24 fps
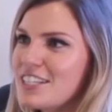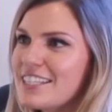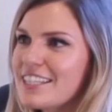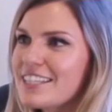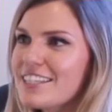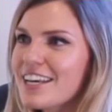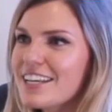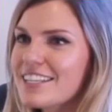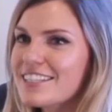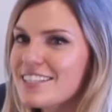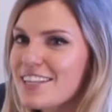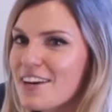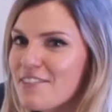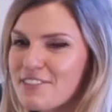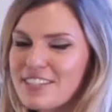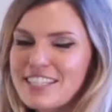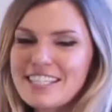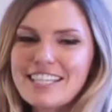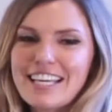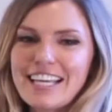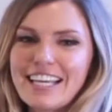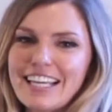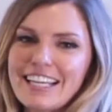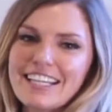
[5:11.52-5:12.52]
She's in her
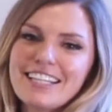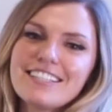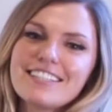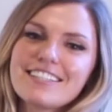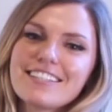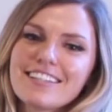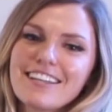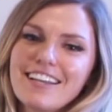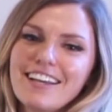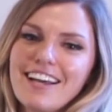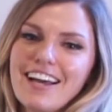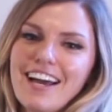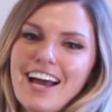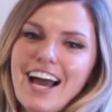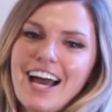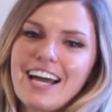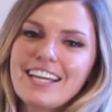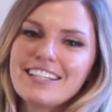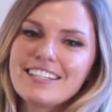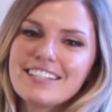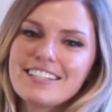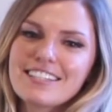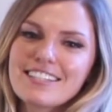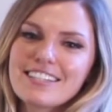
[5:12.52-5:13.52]
70s.
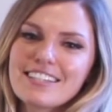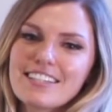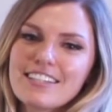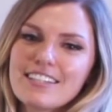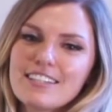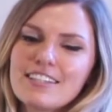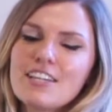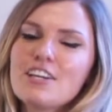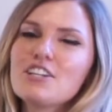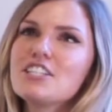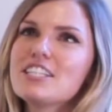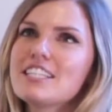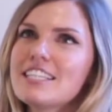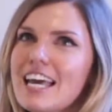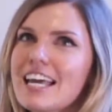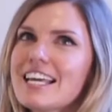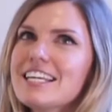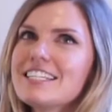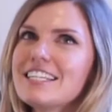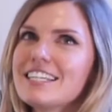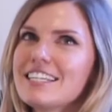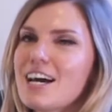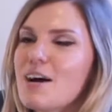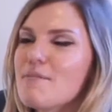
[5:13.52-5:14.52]
She's
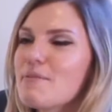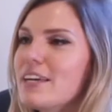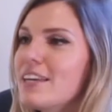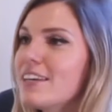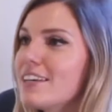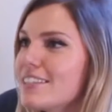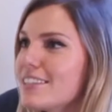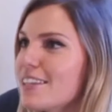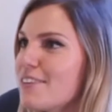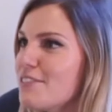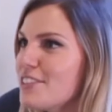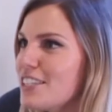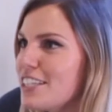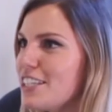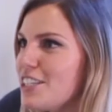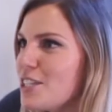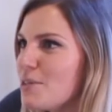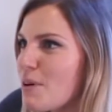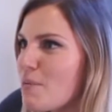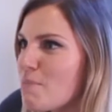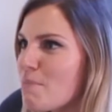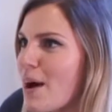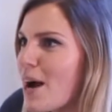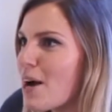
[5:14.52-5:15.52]
80 now, but in her 70s,
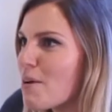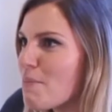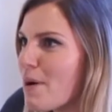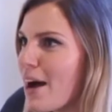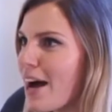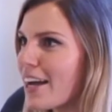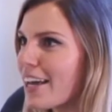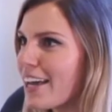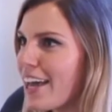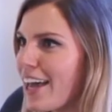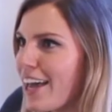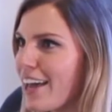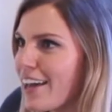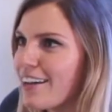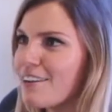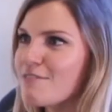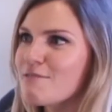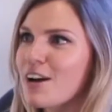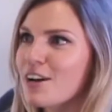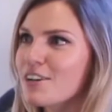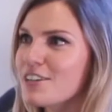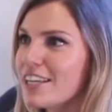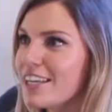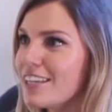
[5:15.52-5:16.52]
she went backpacking
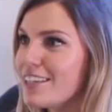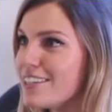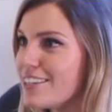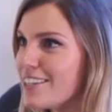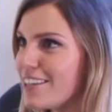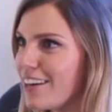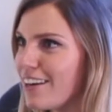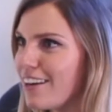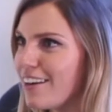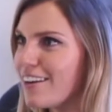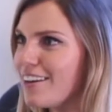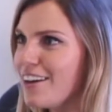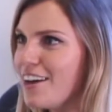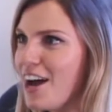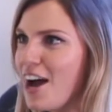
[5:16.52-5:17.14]
around India